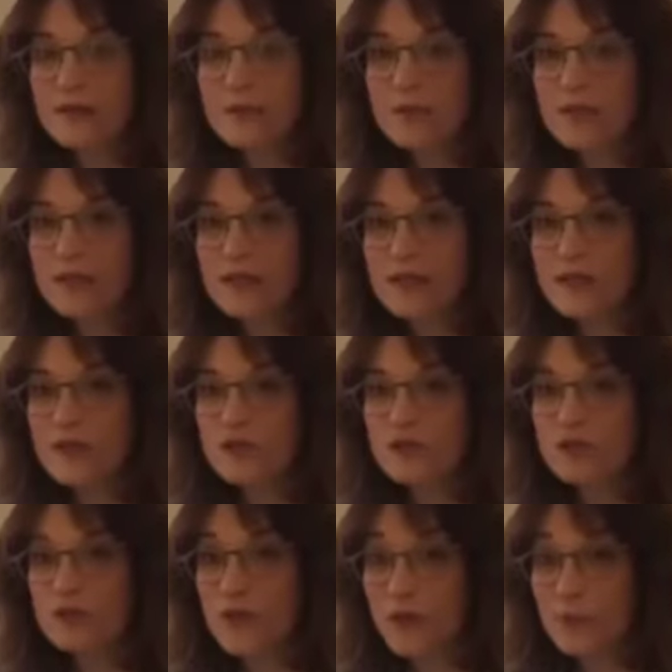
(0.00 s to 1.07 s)
while he's doing
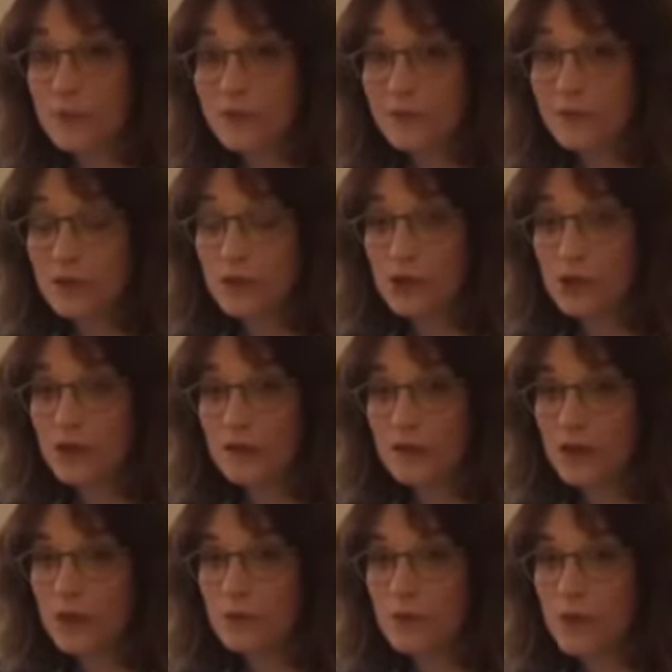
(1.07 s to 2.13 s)
that, I'm going to speak to you a
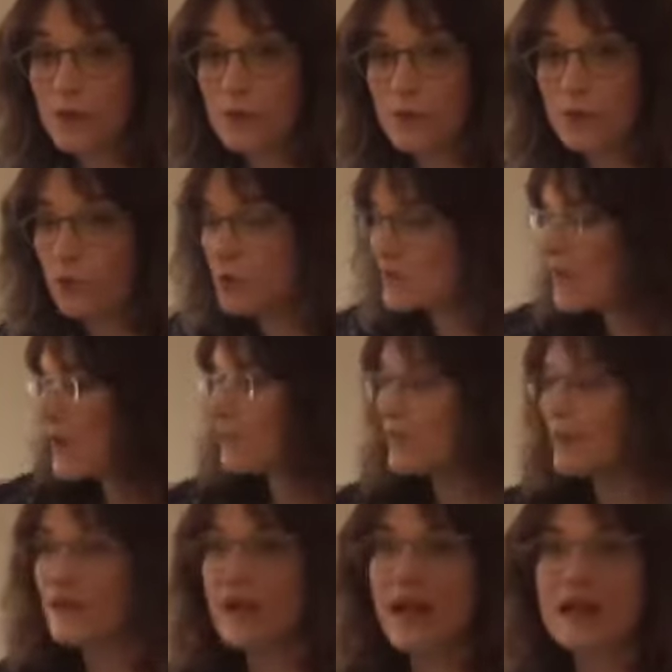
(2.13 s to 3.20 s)
little bit about what's happening
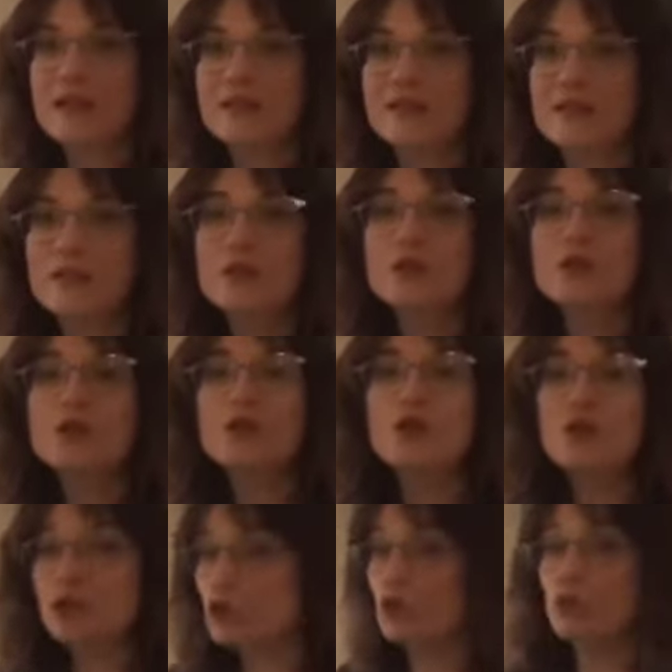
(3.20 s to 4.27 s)
next.
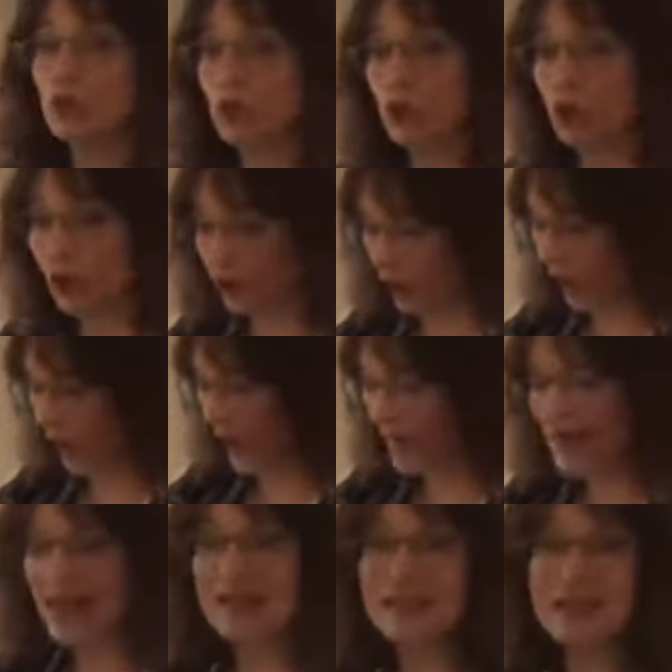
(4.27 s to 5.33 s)
So, I
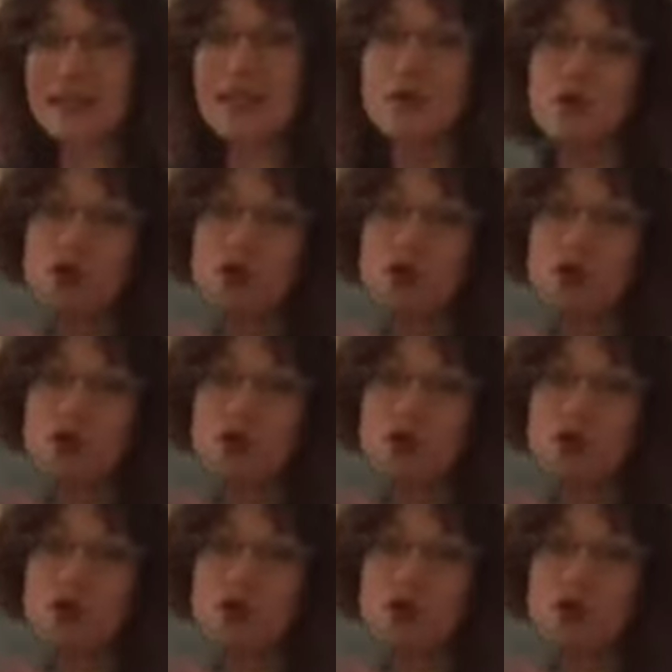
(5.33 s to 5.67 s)
guess crayons are